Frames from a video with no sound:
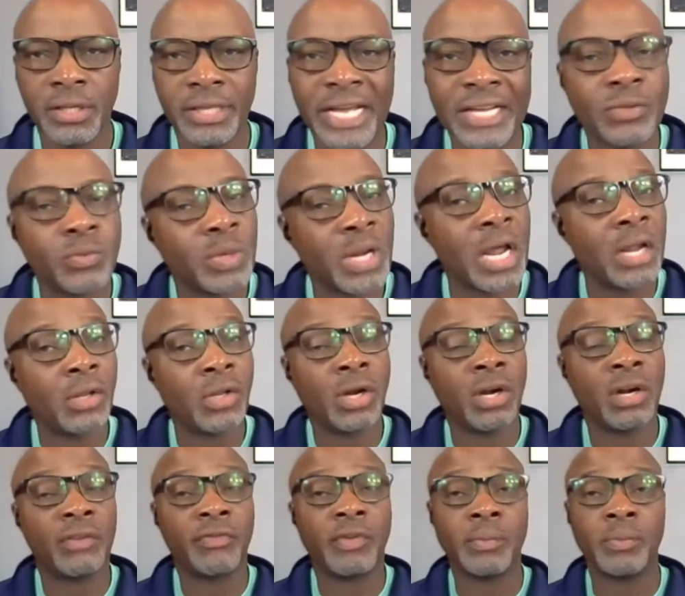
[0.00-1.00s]
That's what I
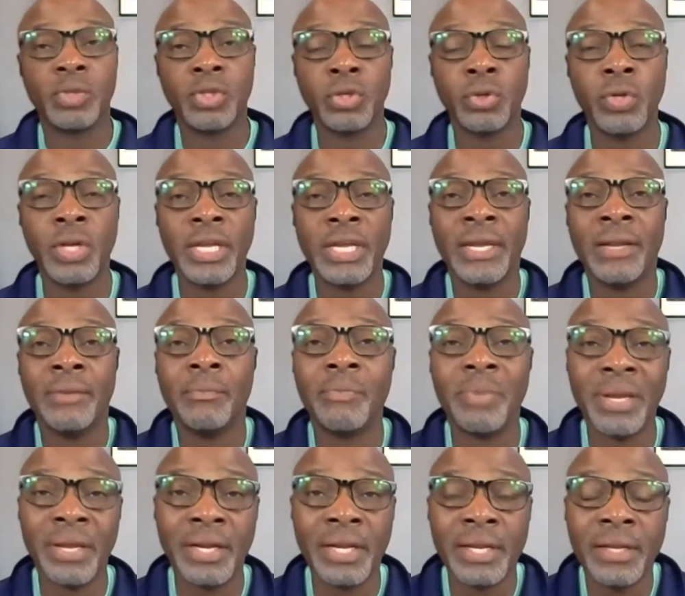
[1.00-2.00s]
learned from Judy and
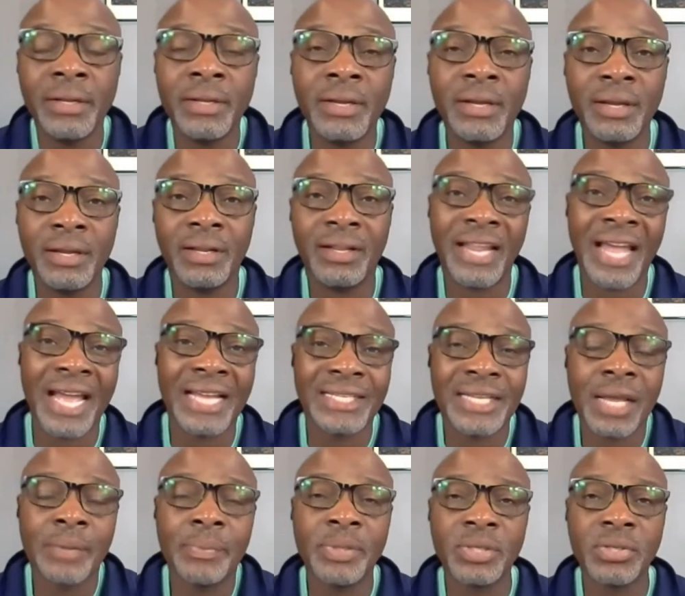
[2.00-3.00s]
Penny
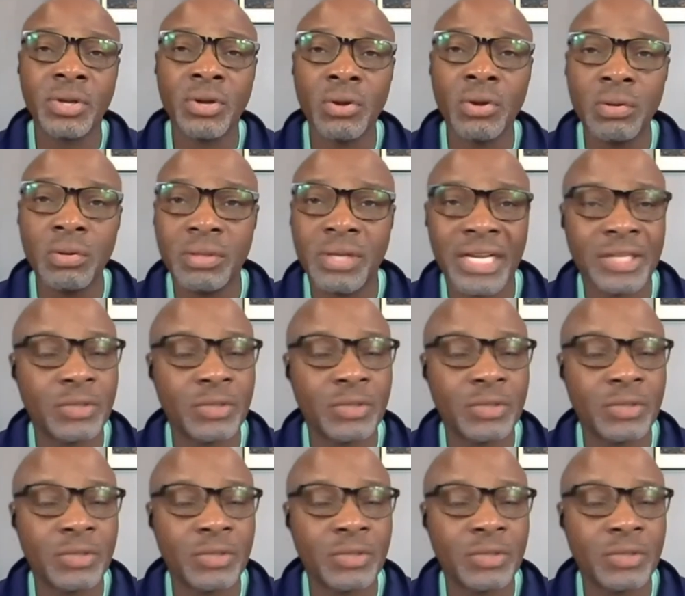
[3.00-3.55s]
last episode.